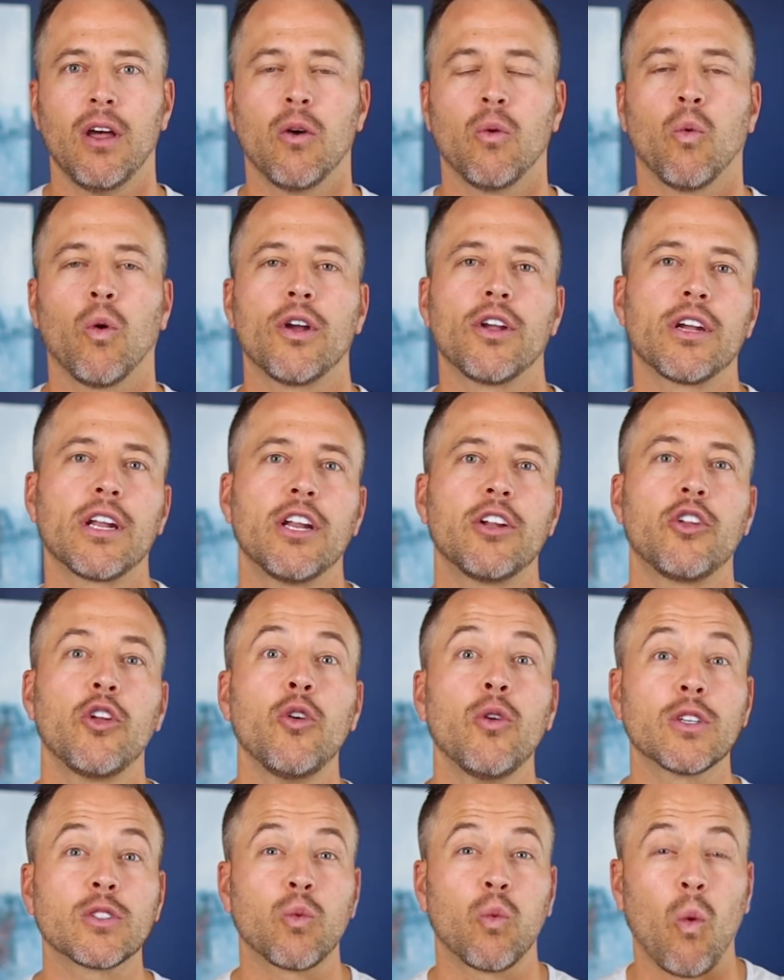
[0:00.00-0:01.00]
What you're gonna
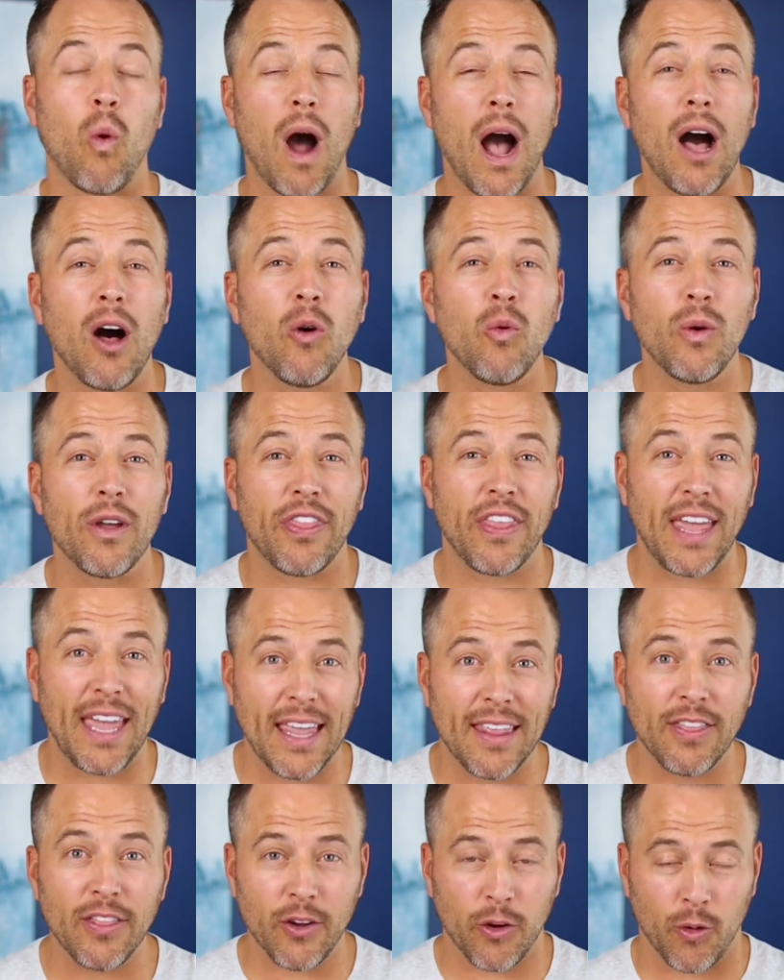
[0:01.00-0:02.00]
do is while
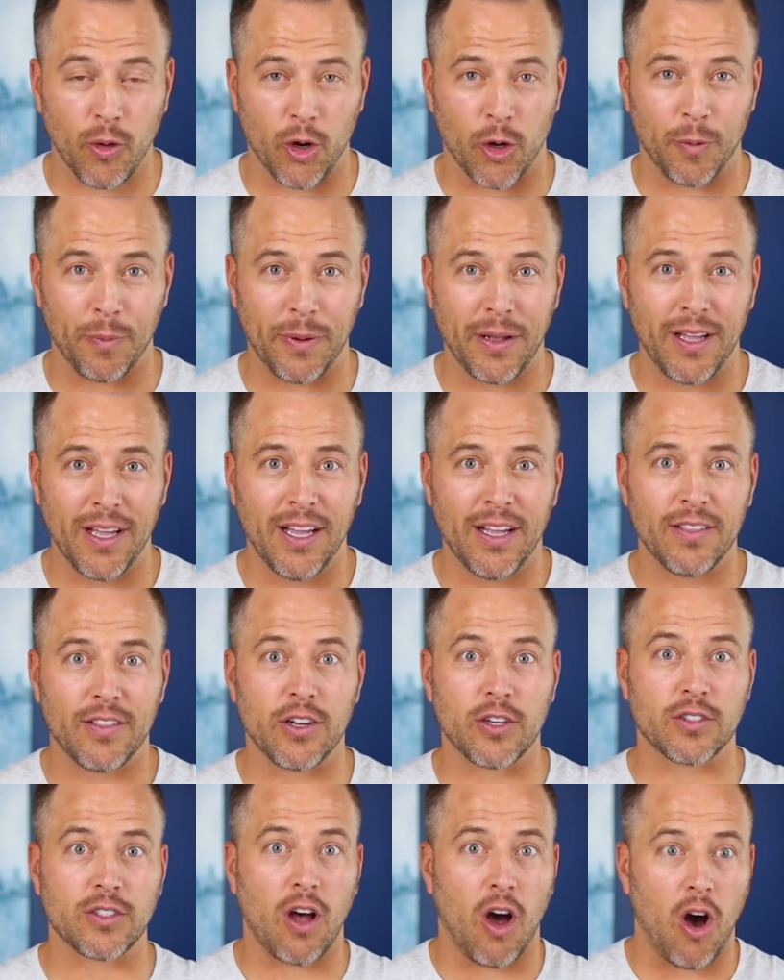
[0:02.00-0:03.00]
within the group,
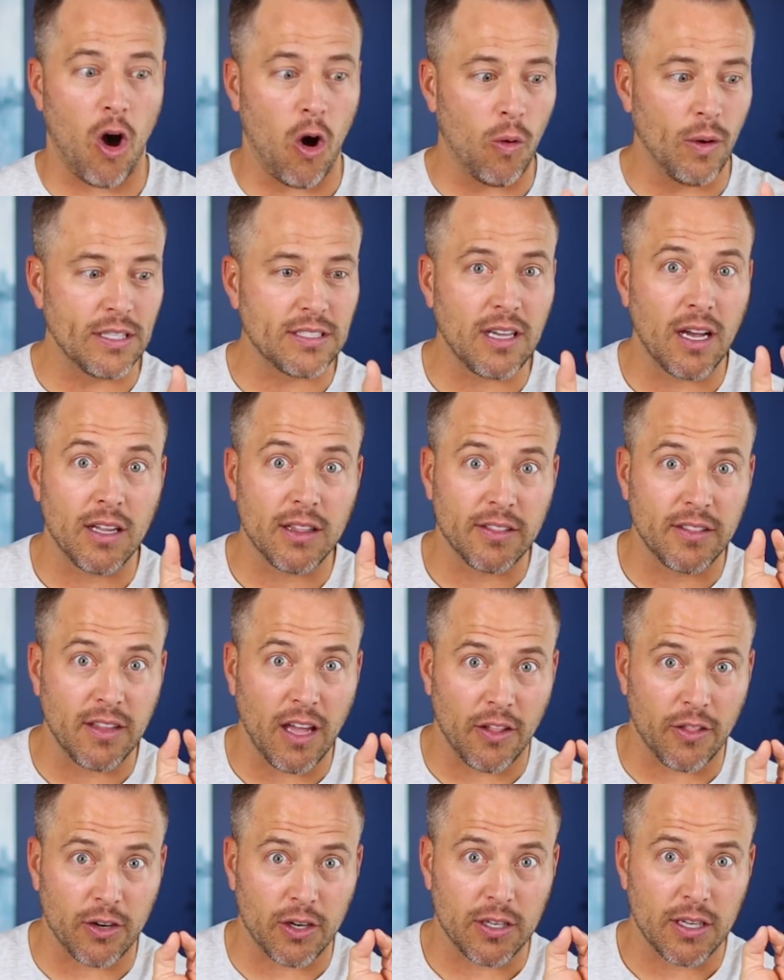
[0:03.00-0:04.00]
there's always
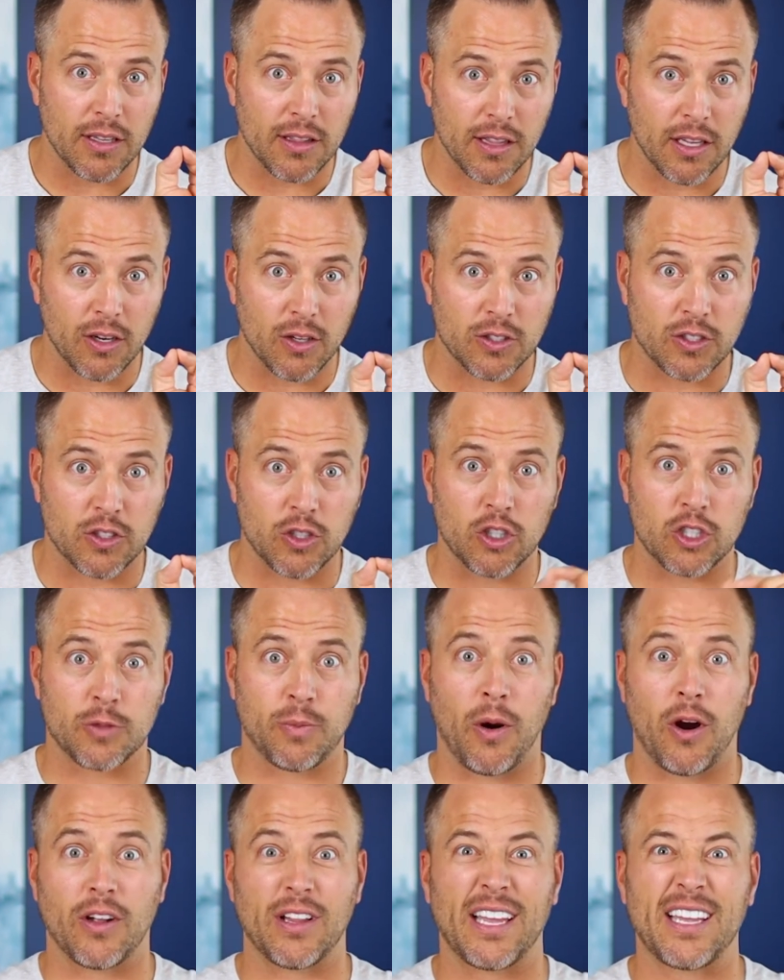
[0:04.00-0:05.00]
another little search
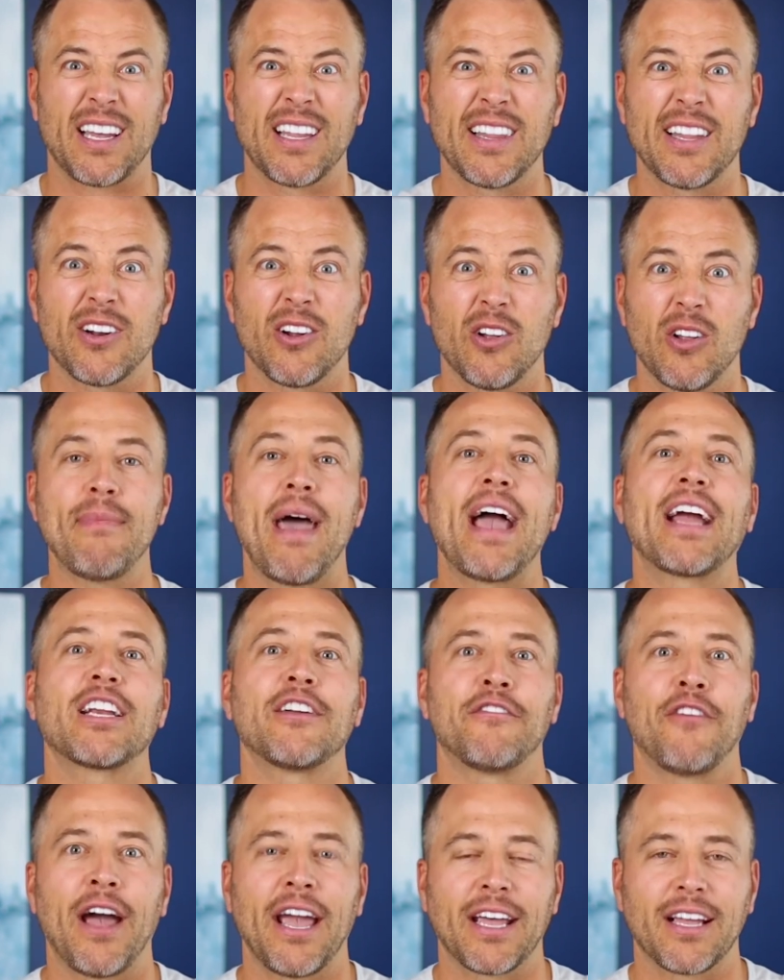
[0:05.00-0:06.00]
bar, like a little
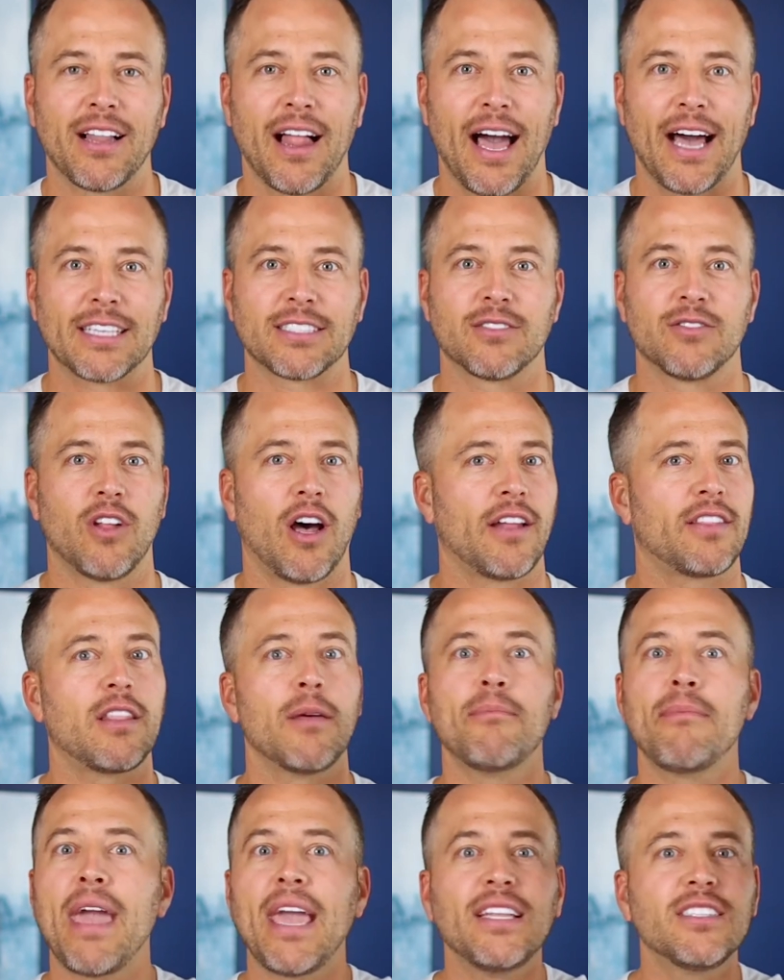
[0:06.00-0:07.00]
magnifying glass, not the
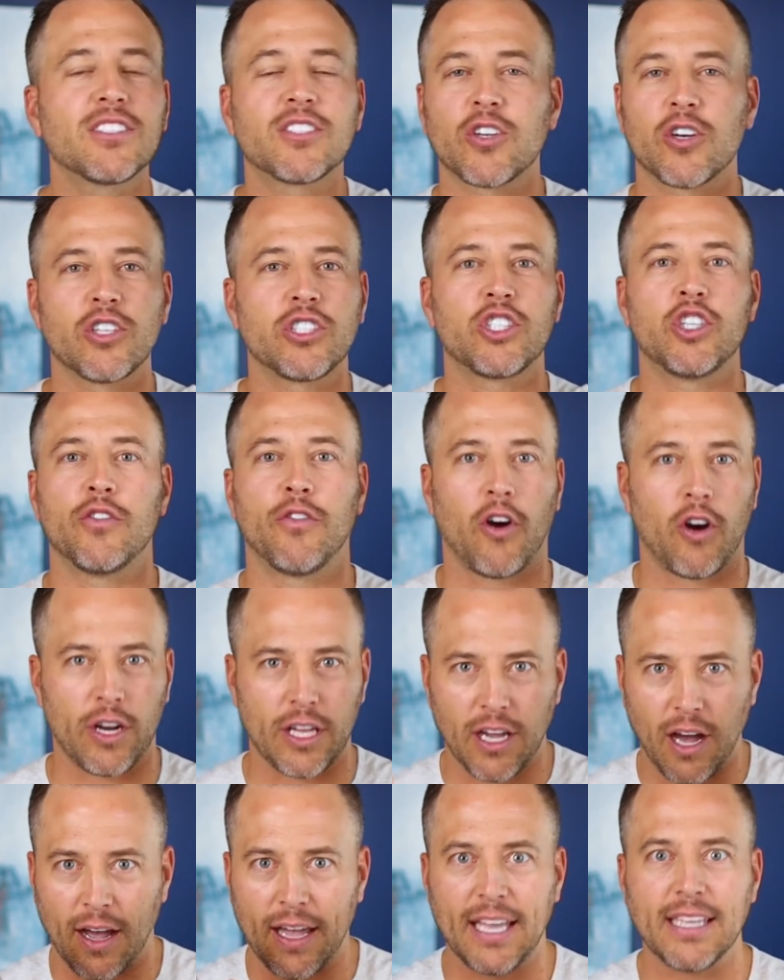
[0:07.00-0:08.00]
main search. You've already
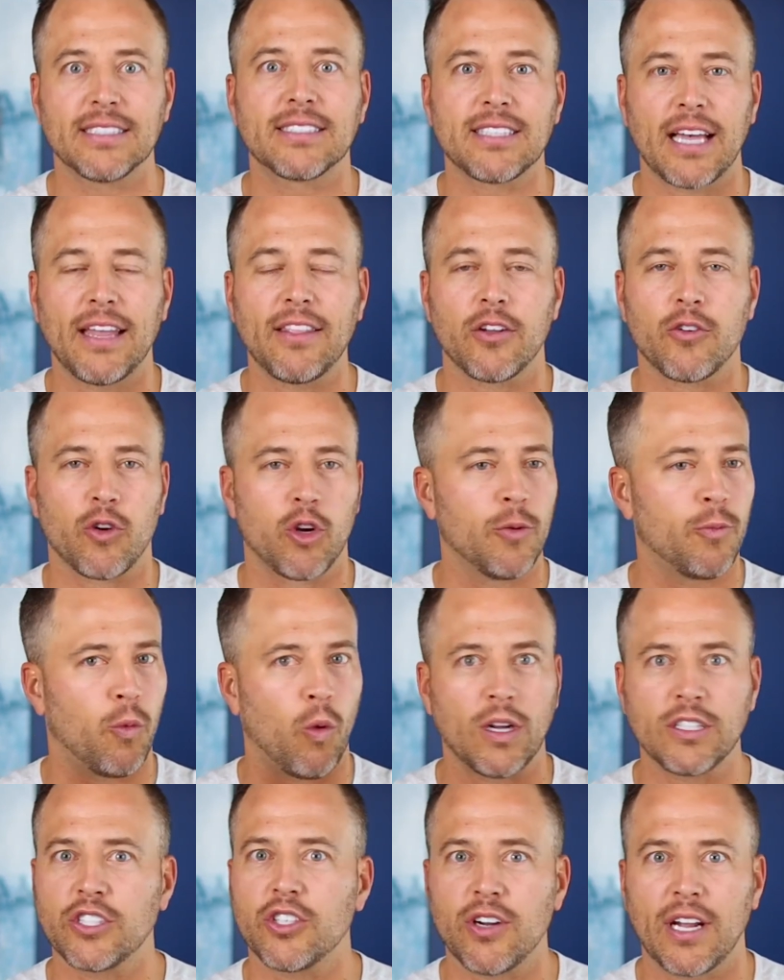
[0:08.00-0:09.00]
got inside the group.
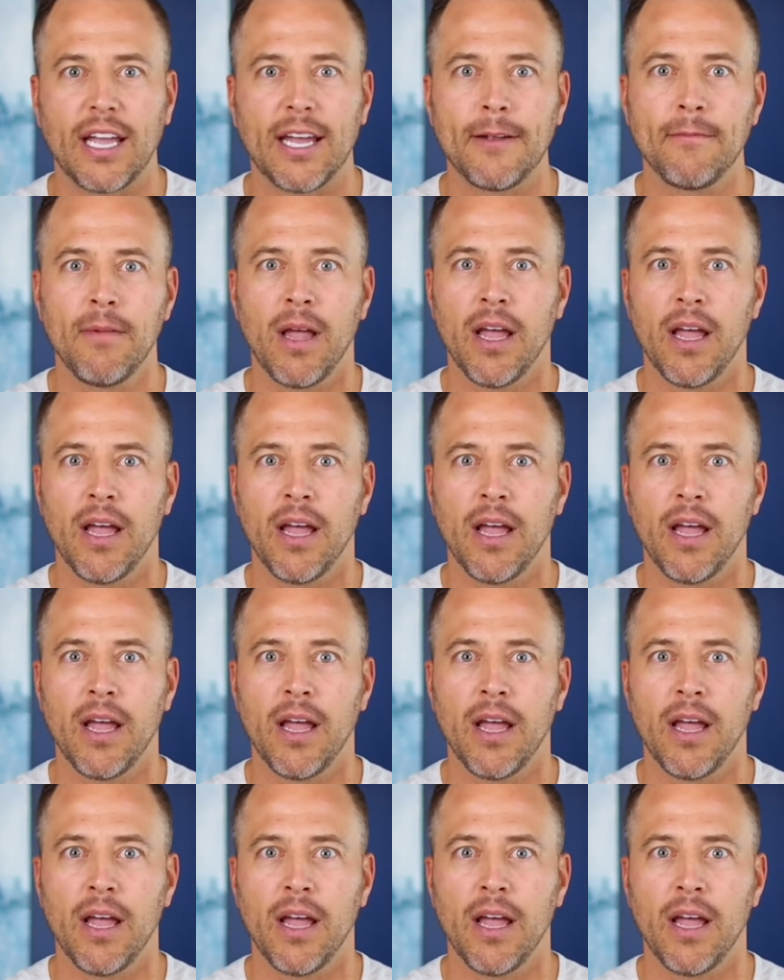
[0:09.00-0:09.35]
Once you're in,